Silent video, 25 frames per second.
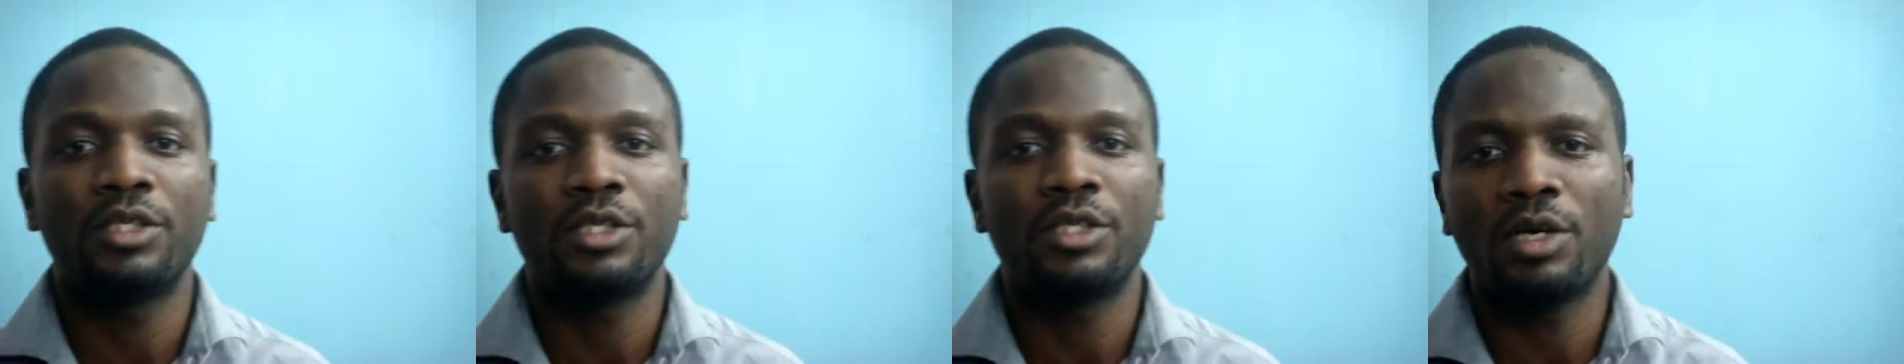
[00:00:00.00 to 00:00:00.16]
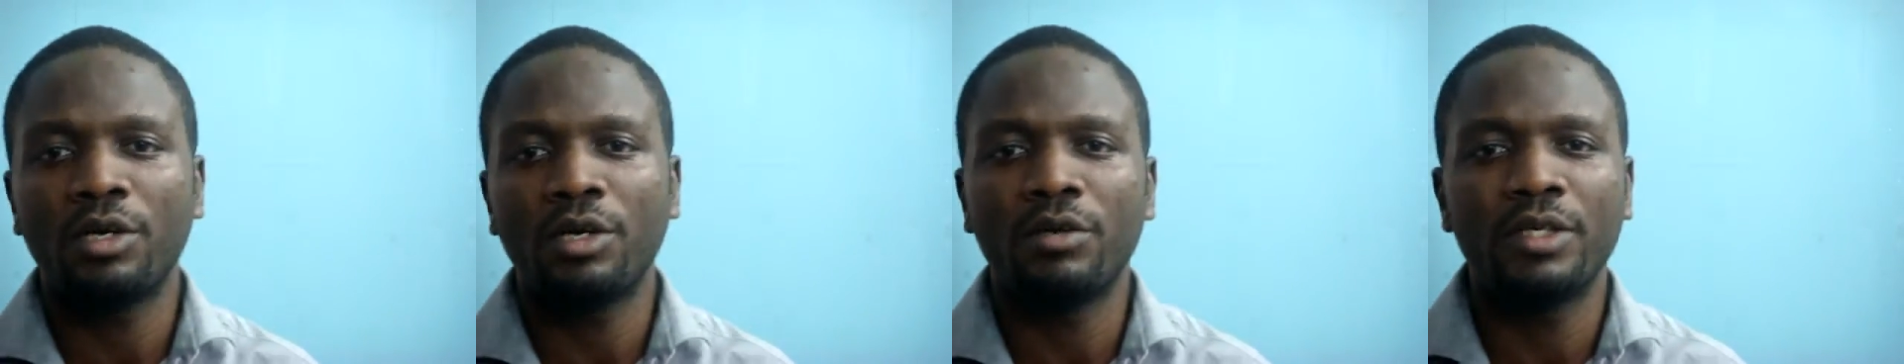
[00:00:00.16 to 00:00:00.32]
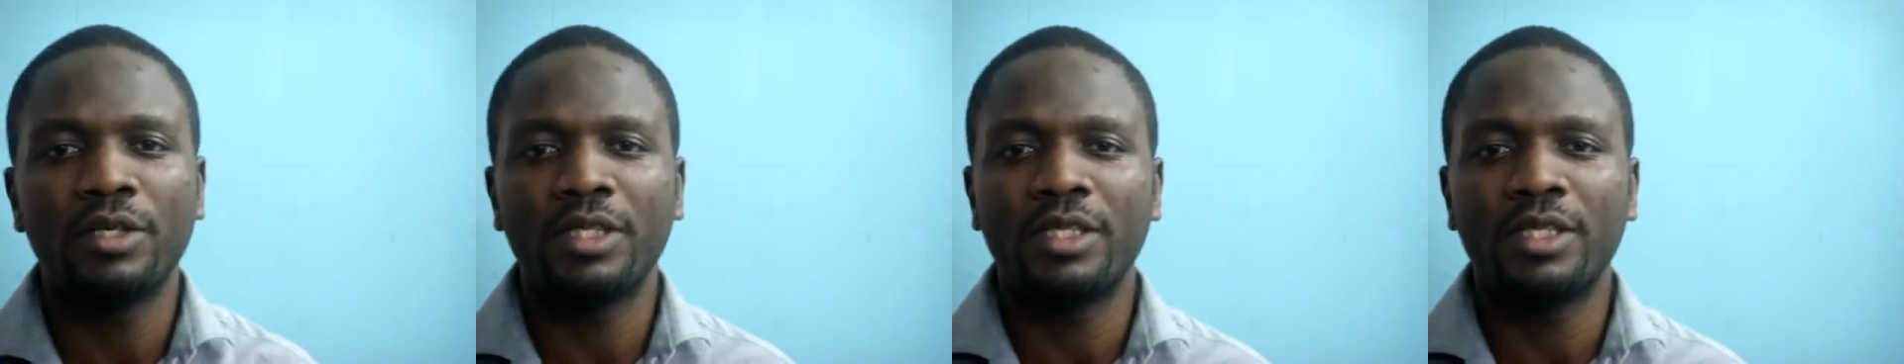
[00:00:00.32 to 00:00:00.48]

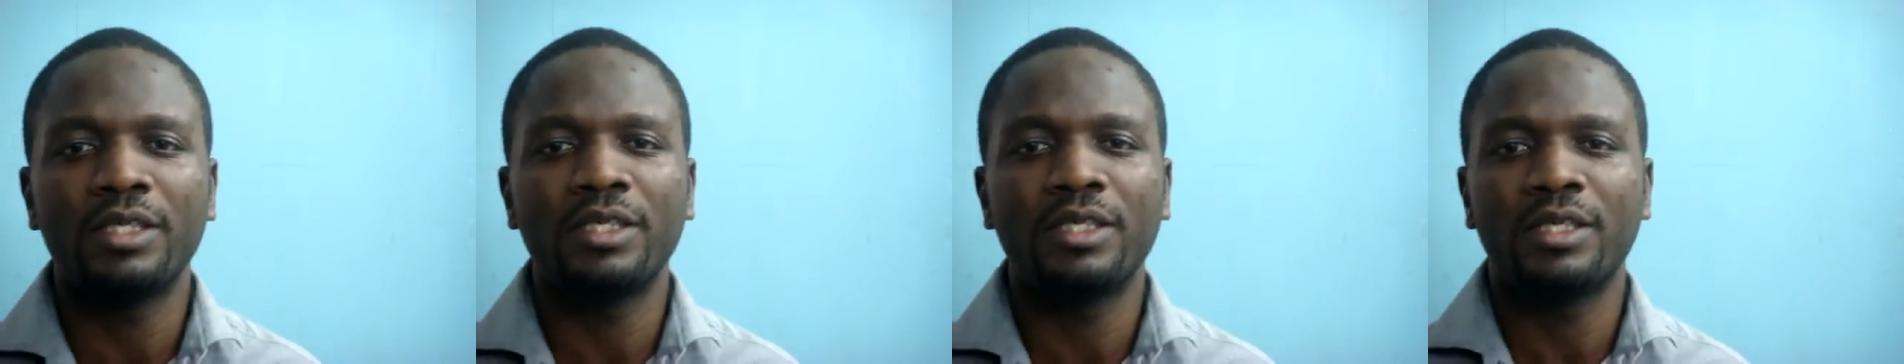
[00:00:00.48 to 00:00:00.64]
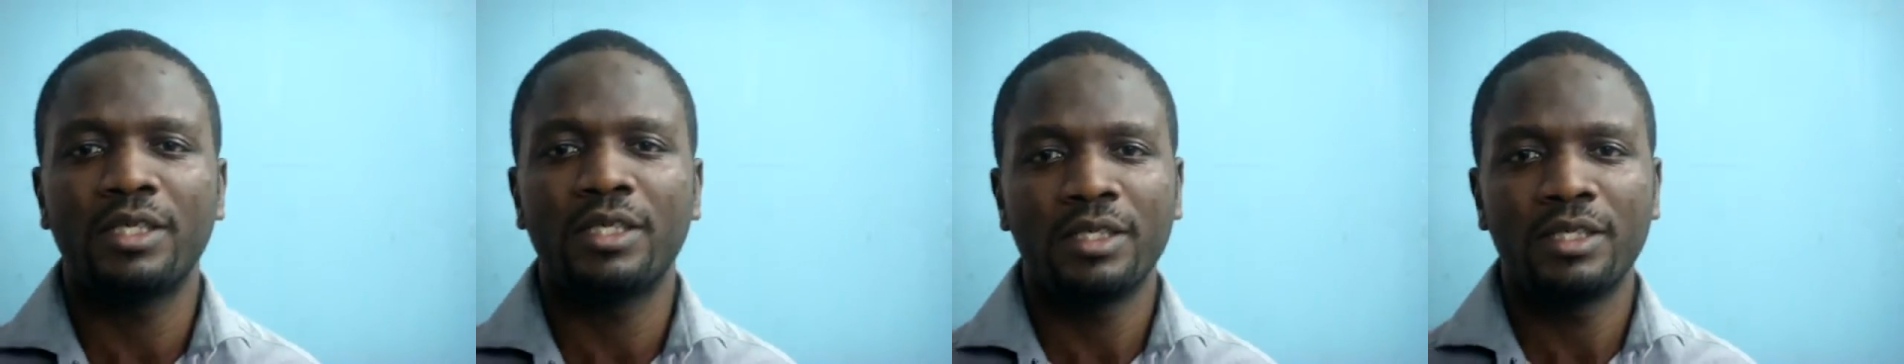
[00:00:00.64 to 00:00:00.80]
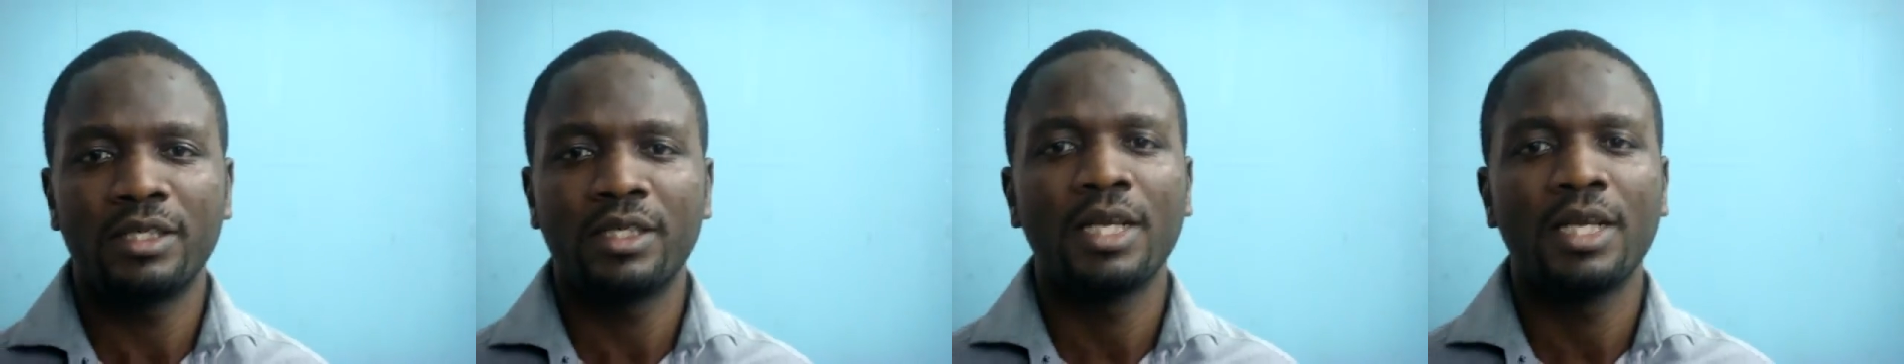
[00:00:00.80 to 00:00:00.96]
Sorry,
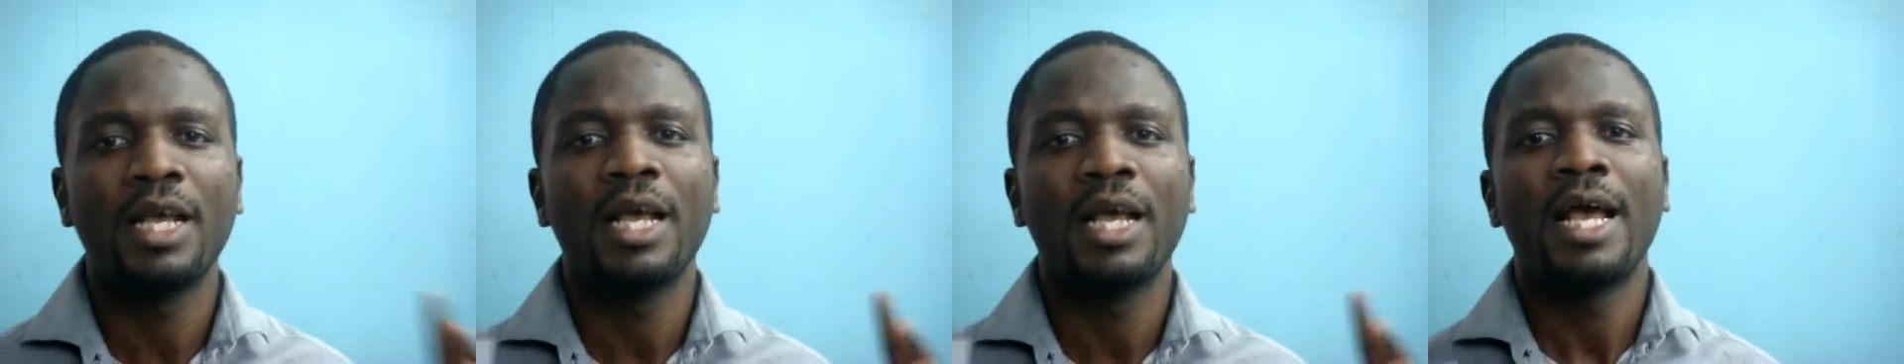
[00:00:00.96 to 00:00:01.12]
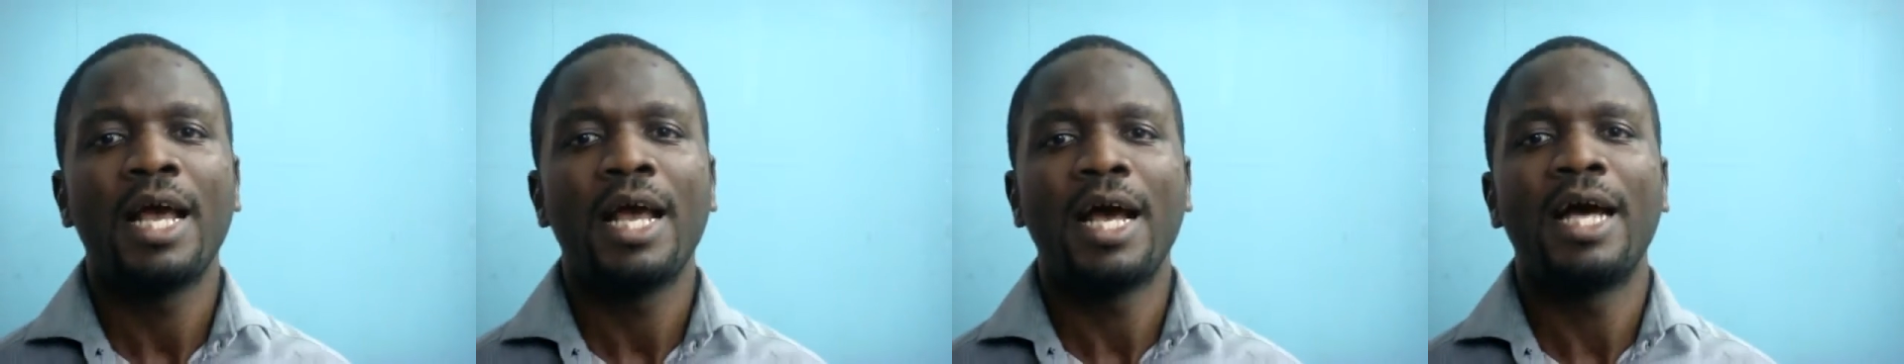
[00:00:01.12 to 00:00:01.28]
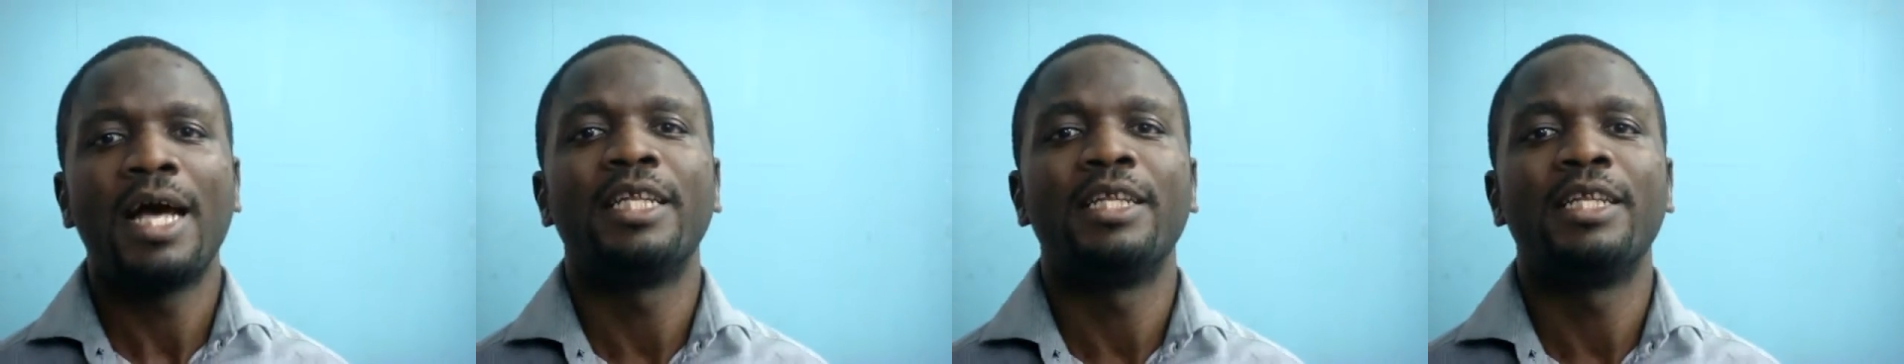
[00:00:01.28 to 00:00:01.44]
this is
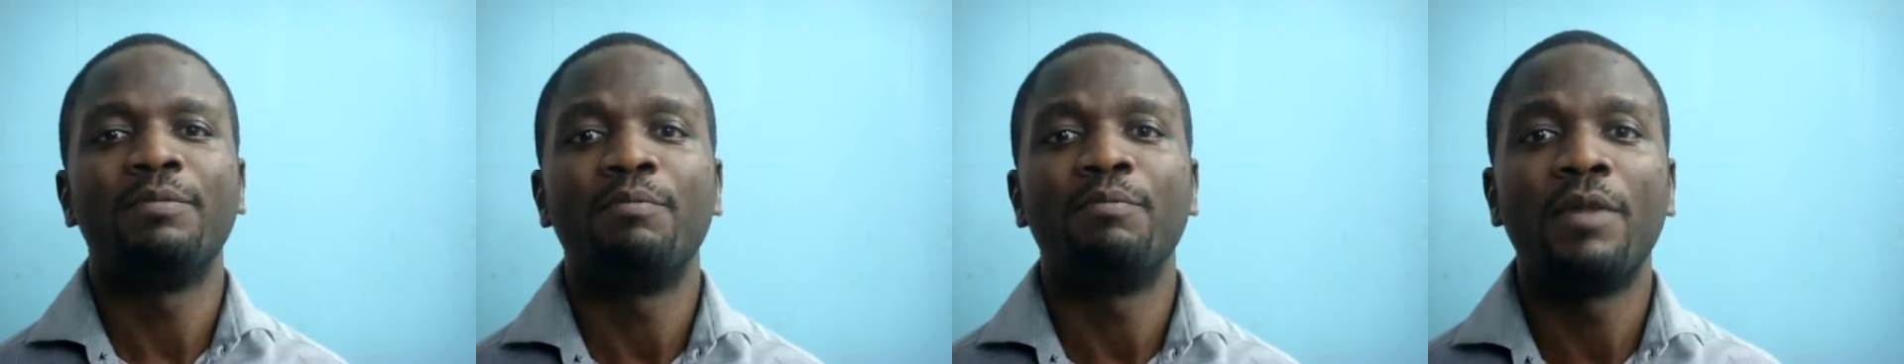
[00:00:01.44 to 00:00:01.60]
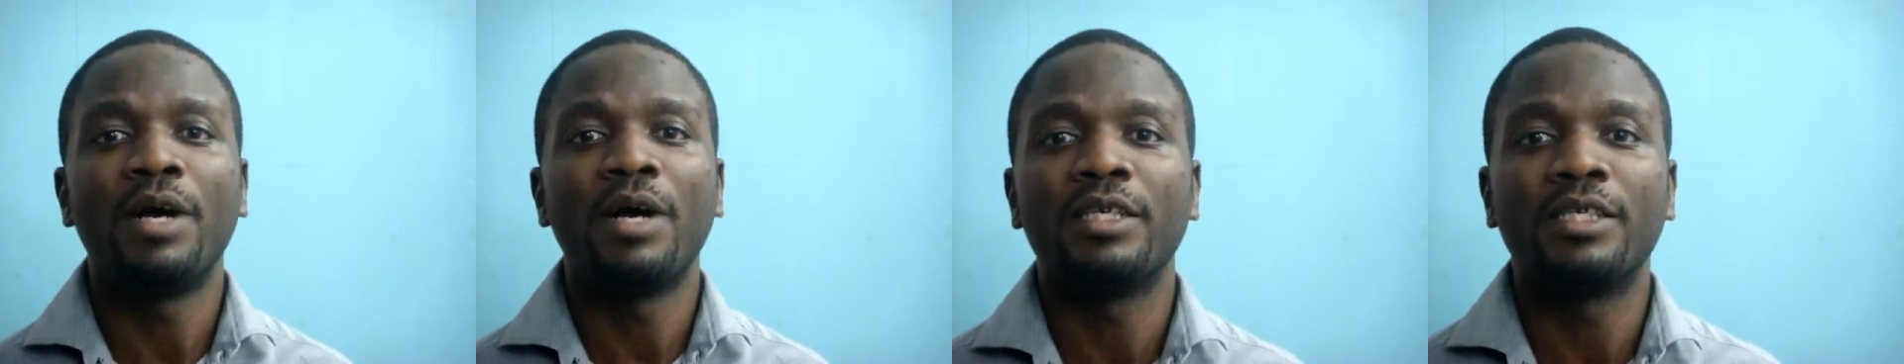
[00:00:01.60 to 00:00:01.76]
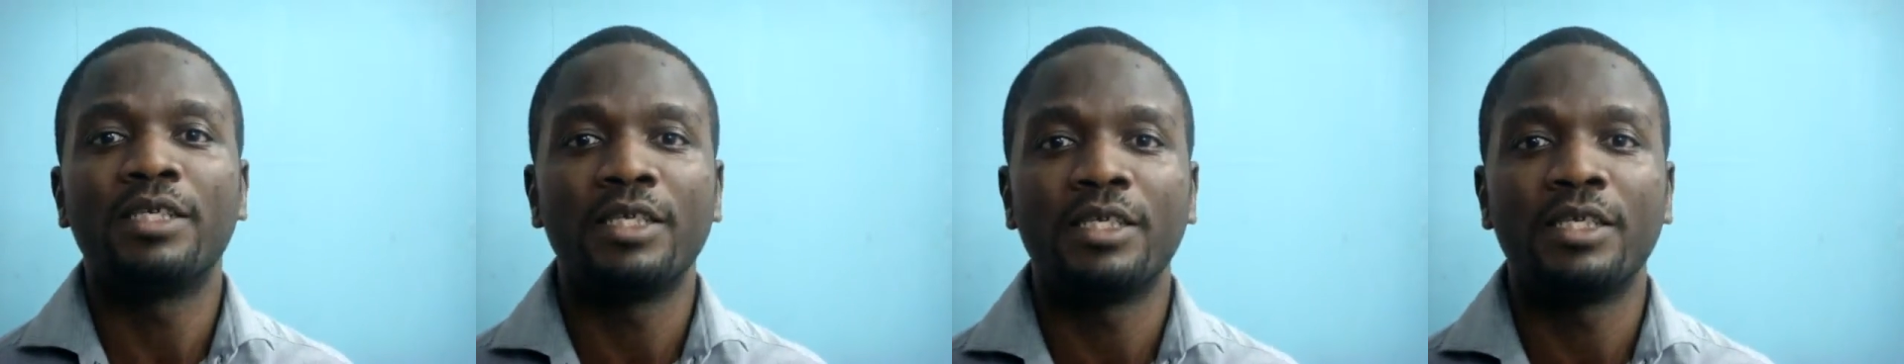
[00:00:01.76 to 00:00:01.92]
an
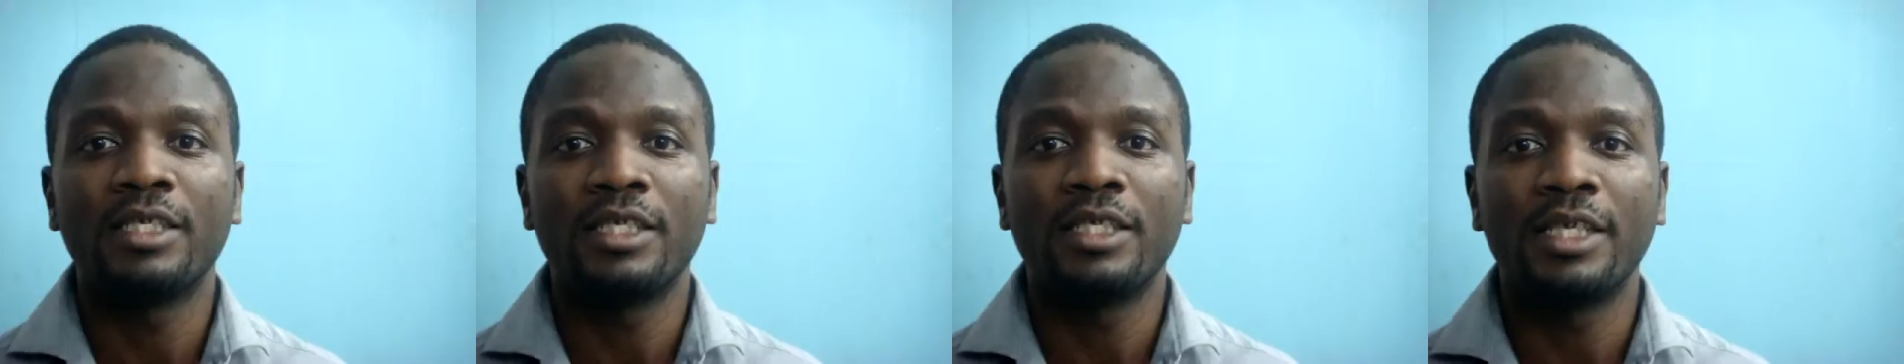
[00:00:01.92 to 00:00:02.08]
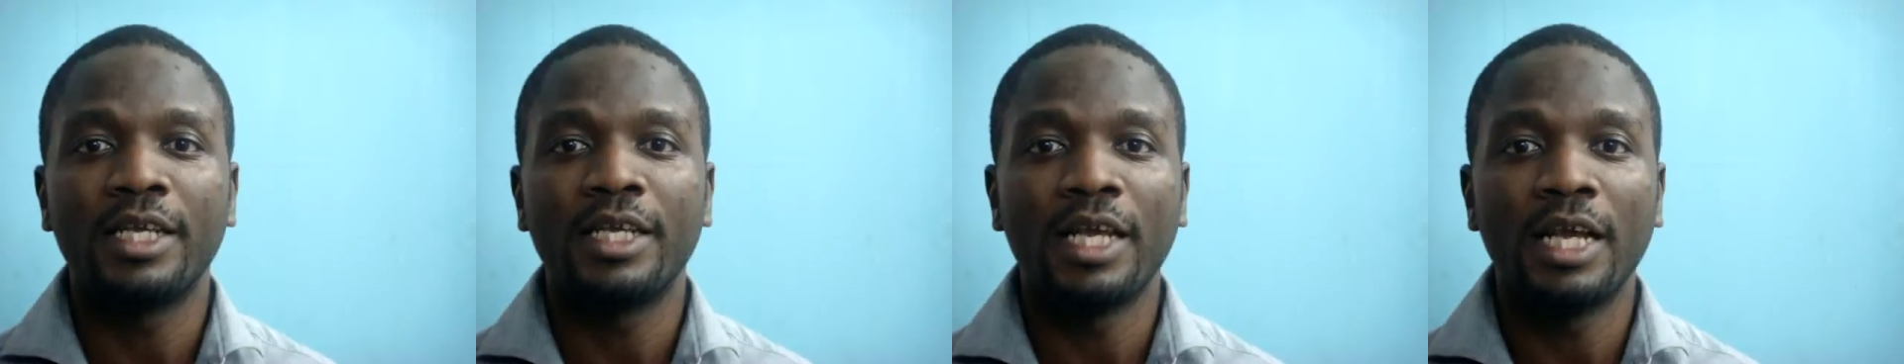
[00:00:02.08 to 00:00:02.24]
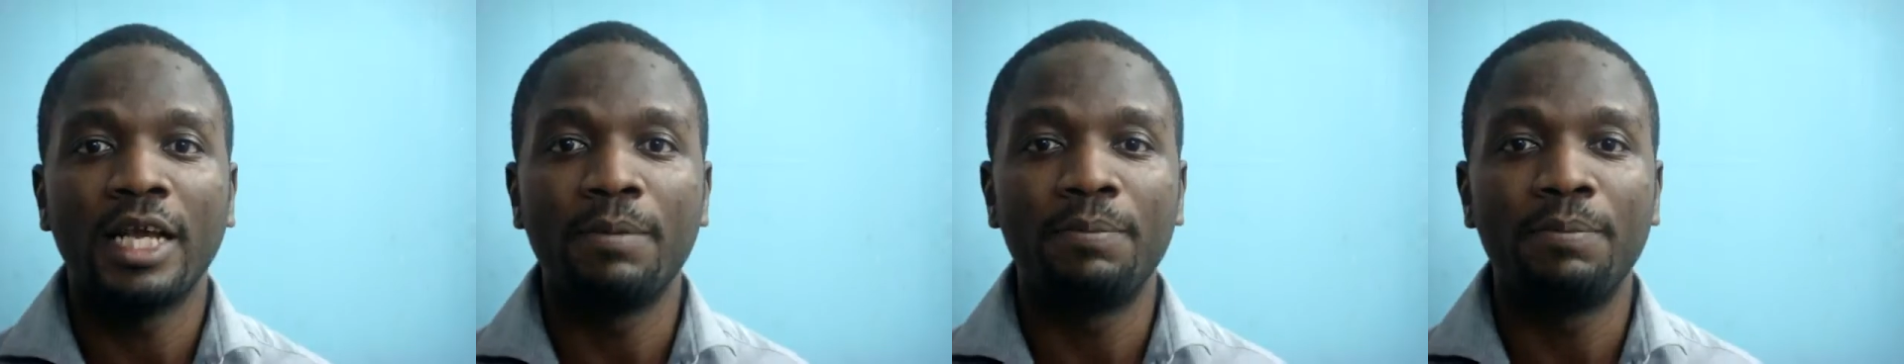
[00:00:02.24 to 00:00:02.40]

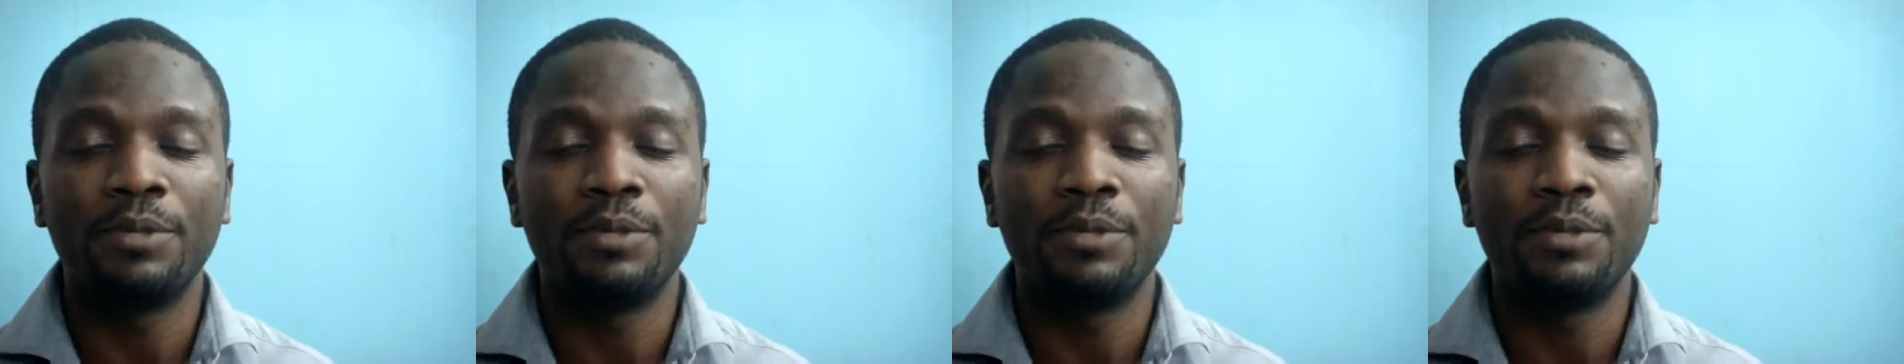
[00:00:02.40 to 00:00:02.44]
emergency